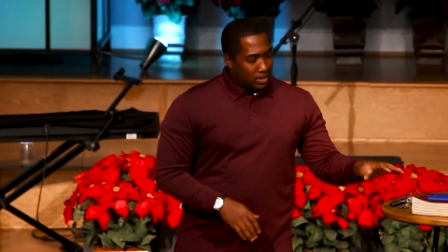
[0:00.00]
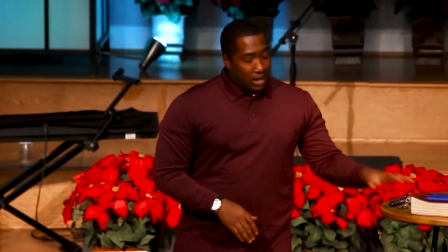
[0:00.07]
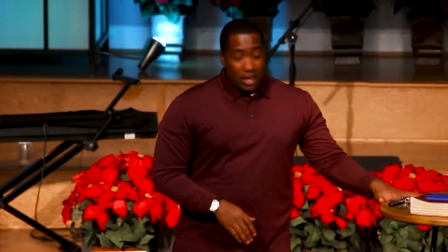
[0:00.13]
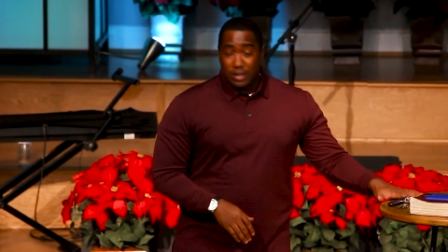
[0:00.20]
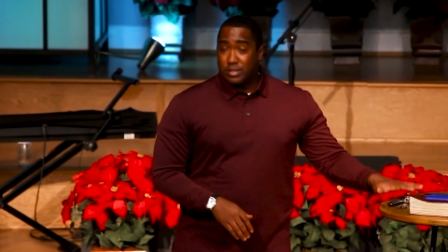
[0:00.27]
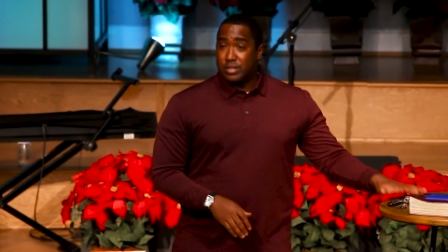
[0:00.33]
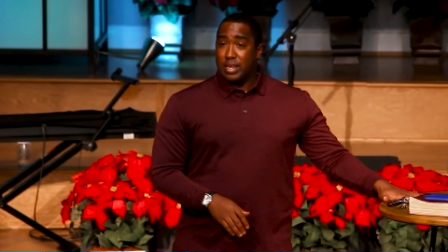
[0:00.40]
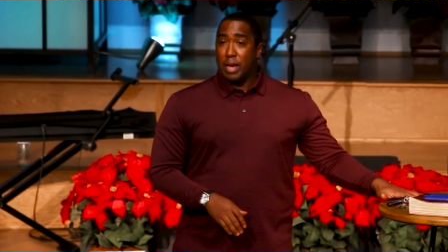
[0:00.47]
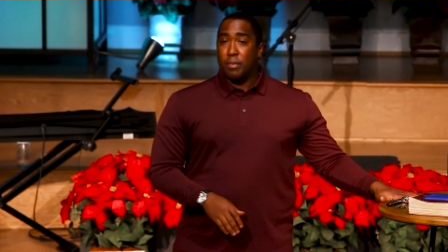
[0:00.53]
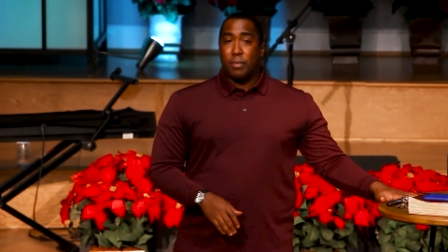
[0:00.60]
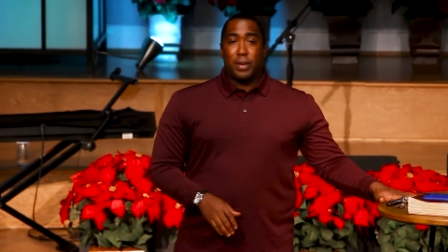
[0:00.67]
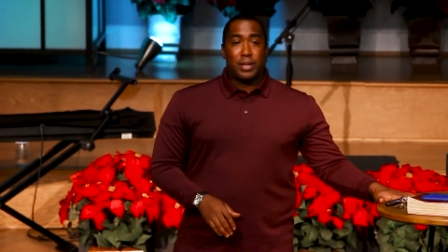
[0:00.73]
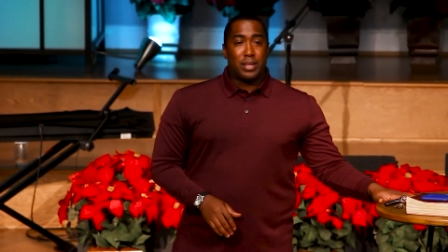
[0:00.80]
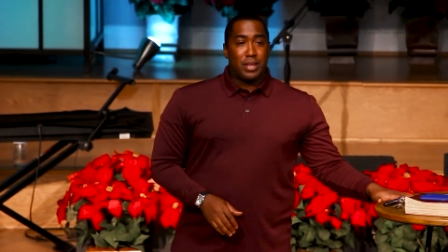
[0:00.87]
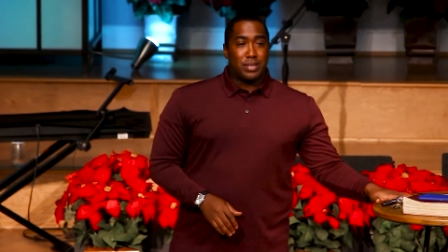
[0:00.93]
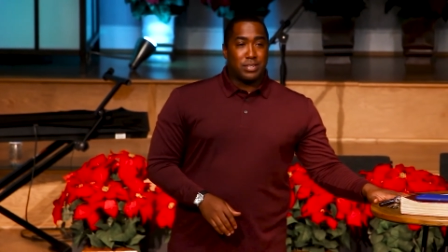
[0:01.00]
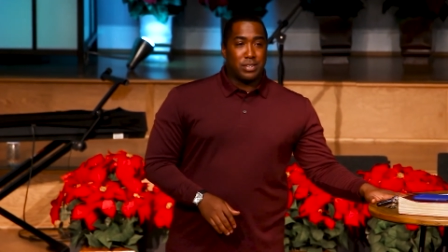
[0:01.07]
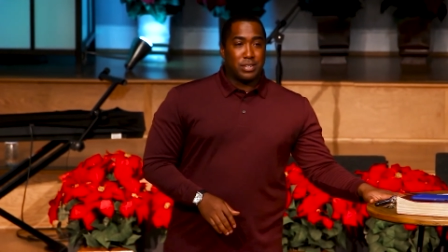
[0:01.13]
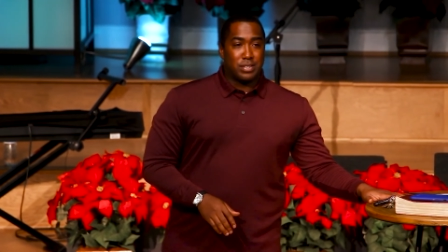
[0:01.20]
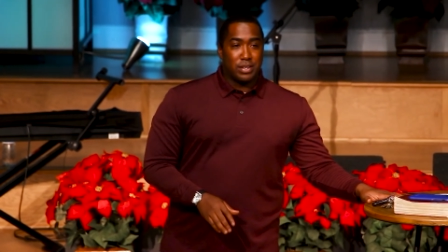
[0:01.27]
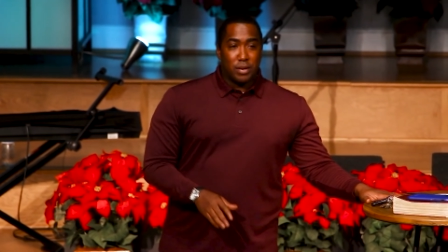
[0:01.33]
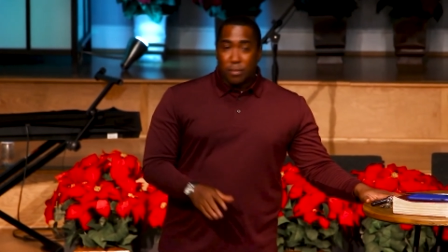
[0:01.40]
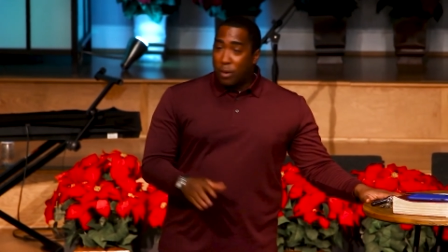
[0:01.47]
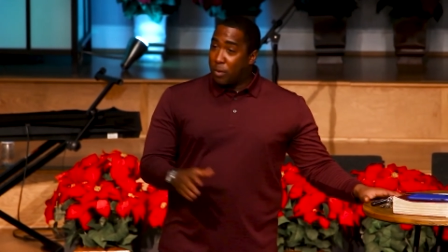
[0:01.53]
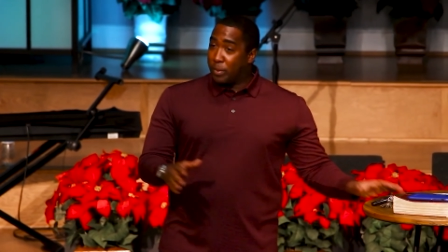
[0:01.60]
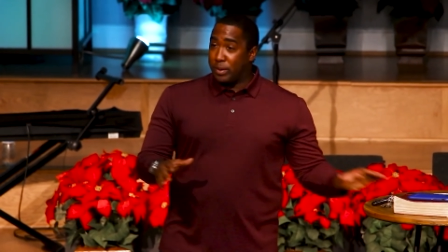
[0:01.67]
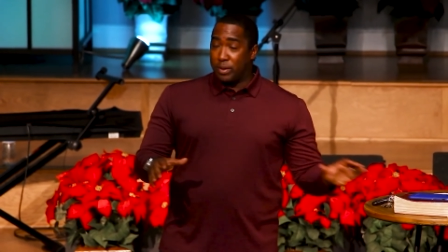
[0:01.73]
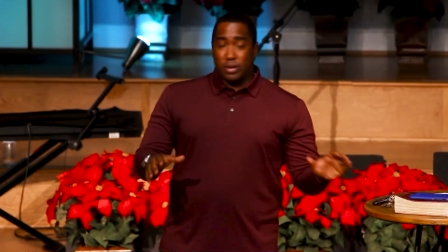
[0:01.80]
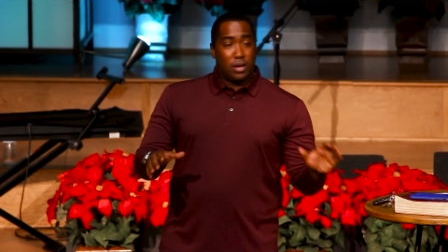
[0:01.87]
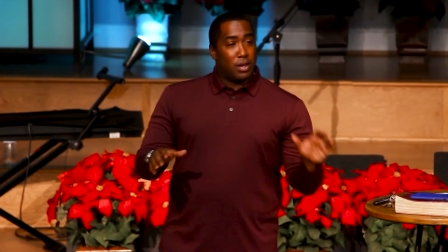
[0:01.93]
now's the time to make that decision. In a
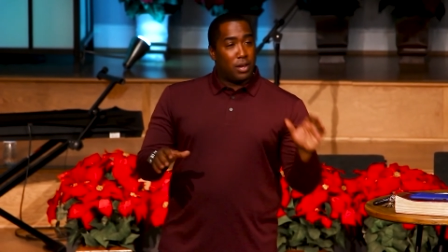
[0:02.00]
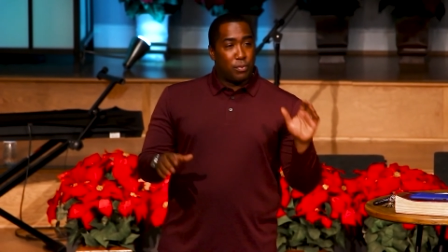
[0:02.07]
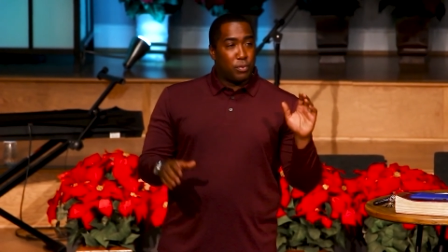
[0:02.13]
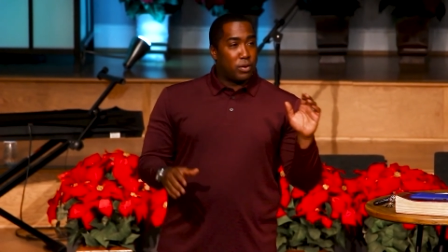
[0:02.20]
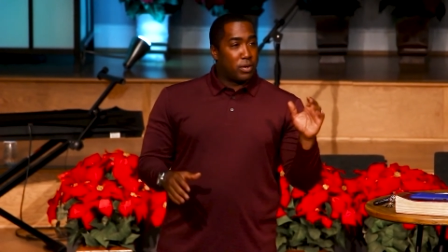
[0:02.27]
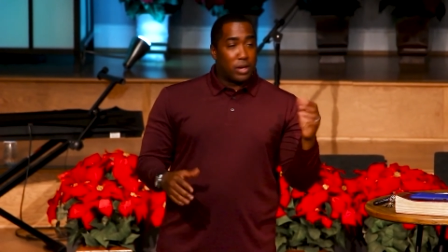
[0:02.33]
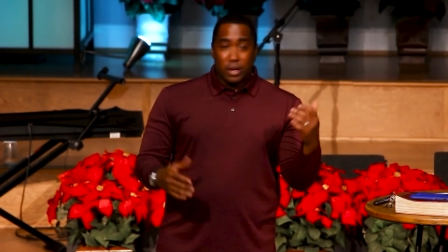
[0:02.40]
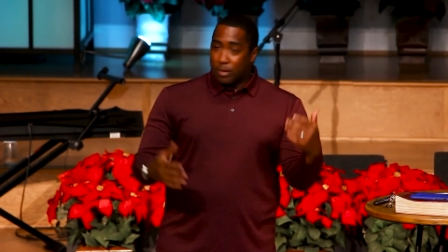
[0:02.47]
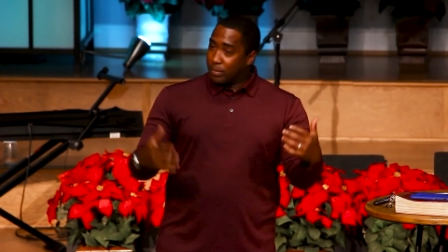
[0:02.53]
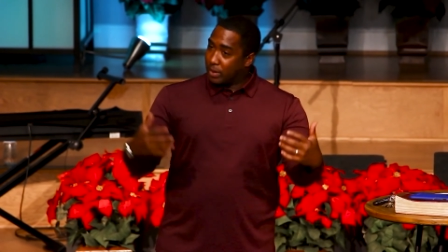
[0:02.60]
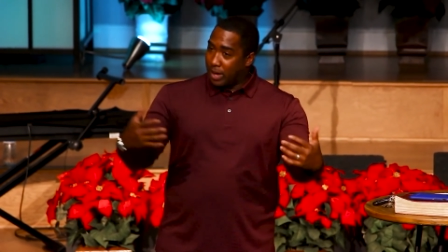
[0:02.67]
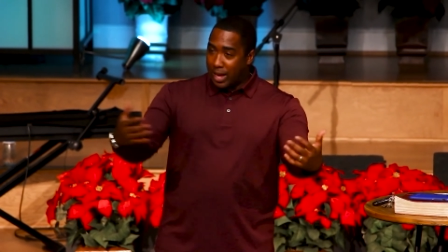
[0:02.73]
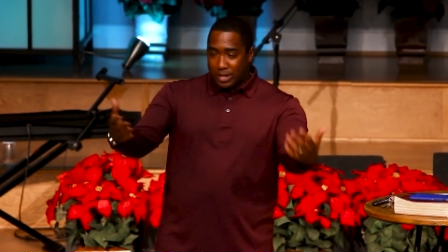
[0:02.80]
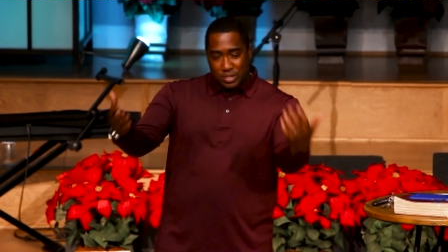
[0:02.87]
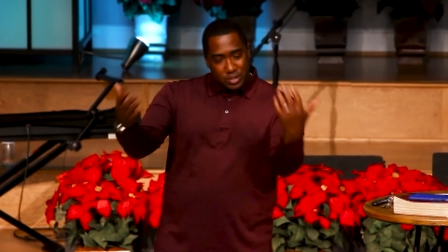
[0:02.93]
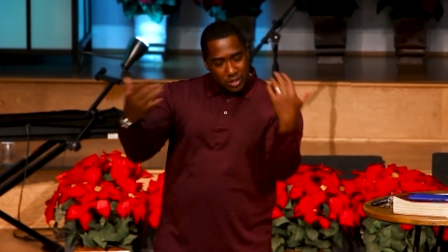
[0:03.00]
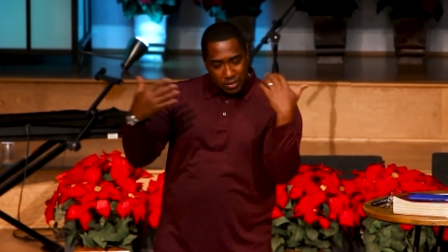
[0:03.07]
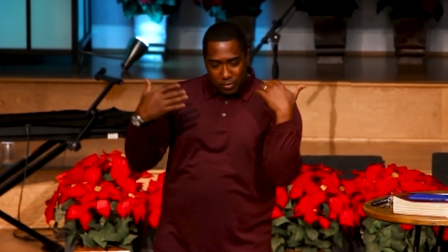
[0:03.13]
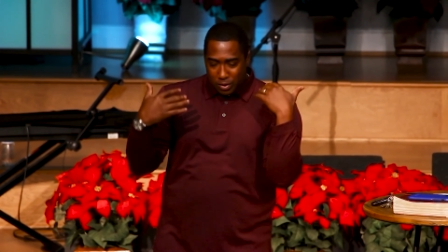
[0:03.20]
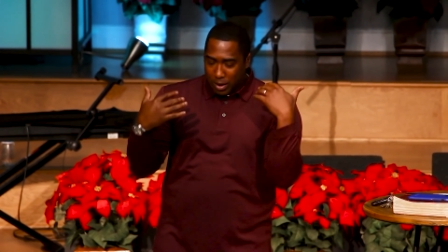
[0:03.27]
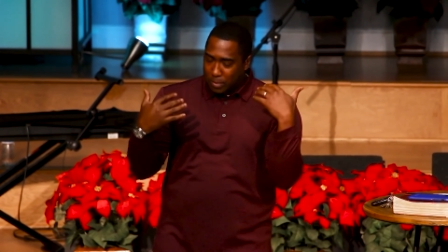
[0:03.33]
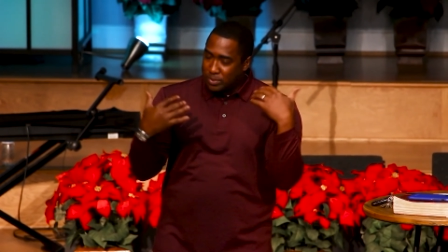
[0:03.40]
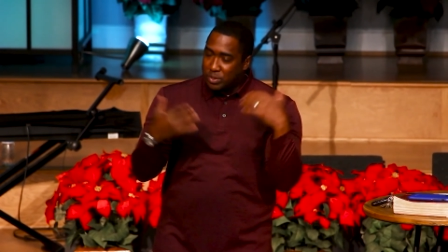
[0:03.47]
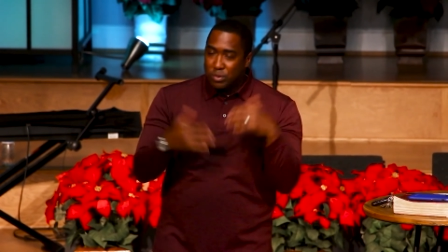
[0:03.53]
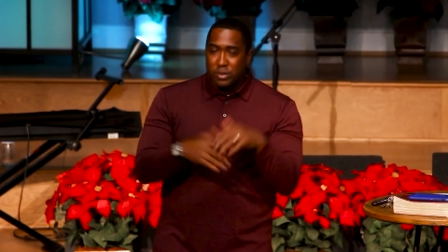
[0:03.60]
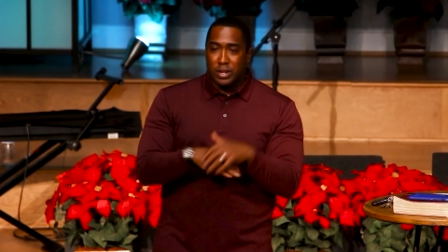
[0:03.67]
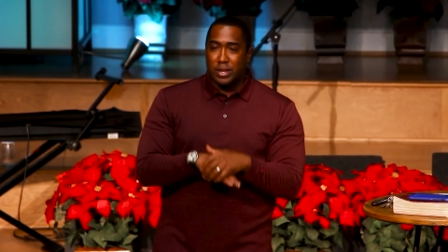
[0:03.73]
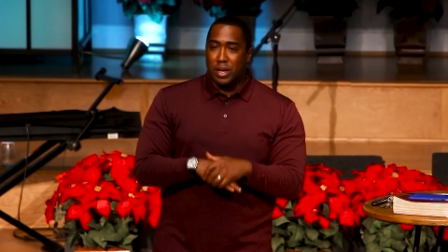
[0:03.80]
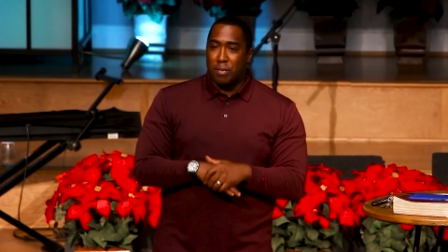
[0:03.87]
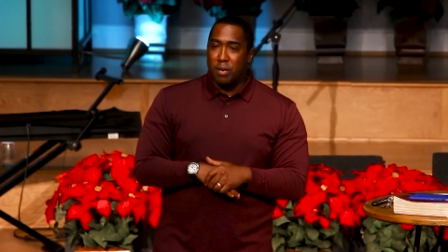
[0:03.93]
moment, uh, we're gonna come, I'm gonna give you an
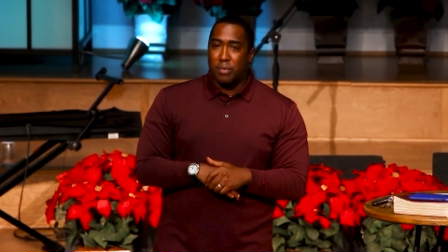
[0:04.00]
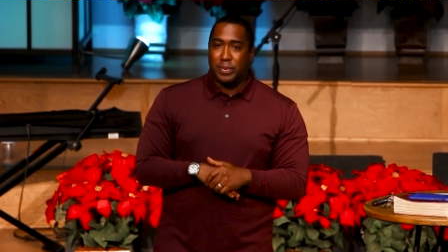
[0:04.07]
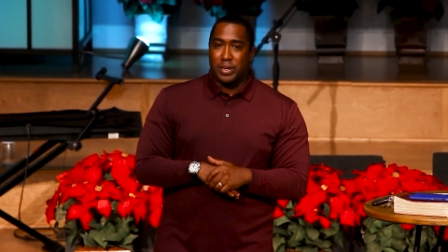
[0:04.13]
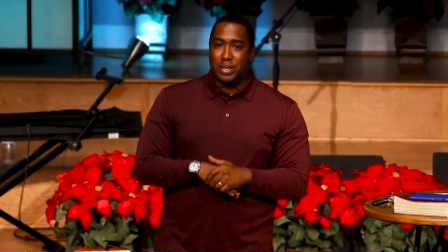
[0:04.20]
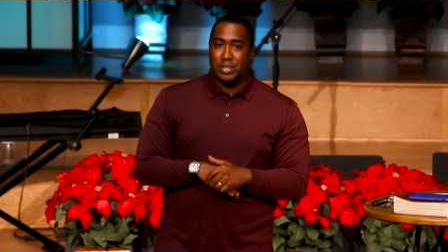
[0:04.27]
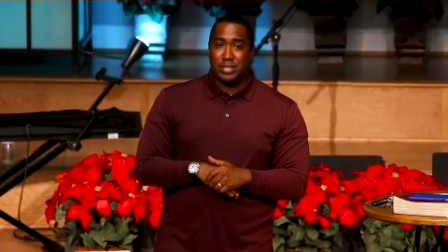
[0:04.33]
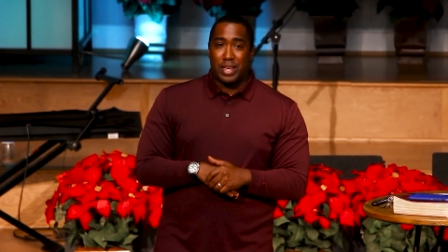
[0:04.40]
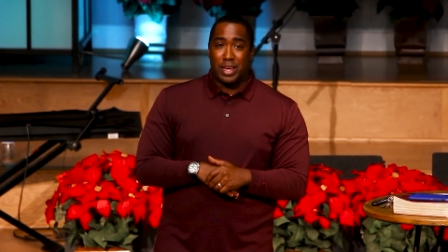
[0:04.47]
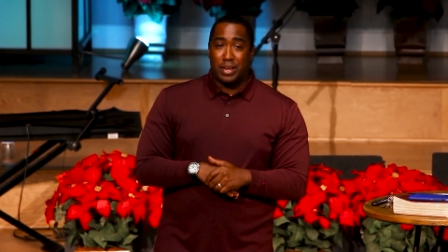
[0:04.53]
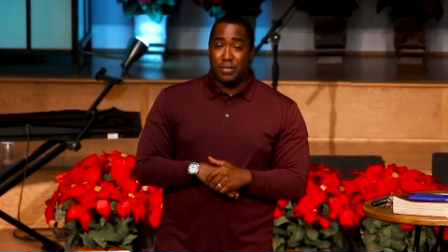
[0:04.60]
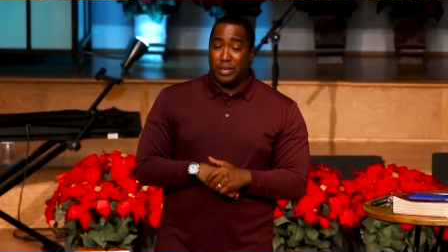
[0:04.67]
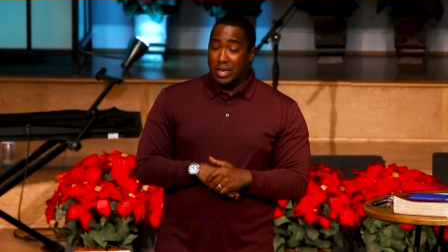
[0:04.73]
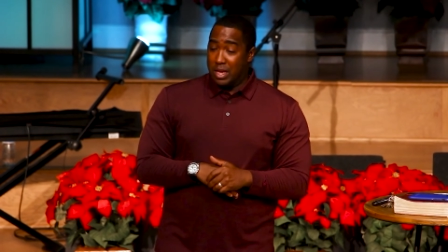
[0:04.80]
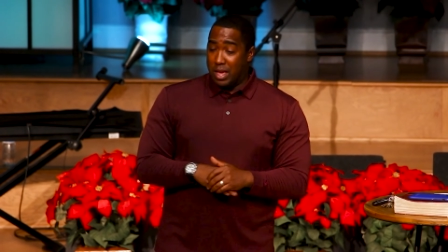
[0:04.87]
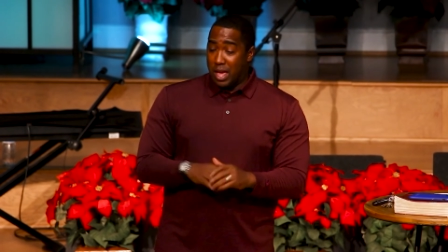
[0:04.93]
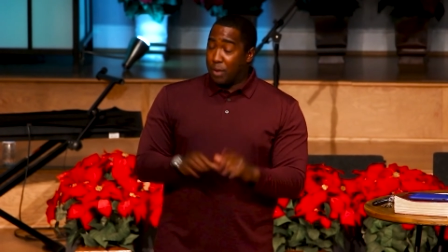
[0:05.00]
opportunity to come up and get saved.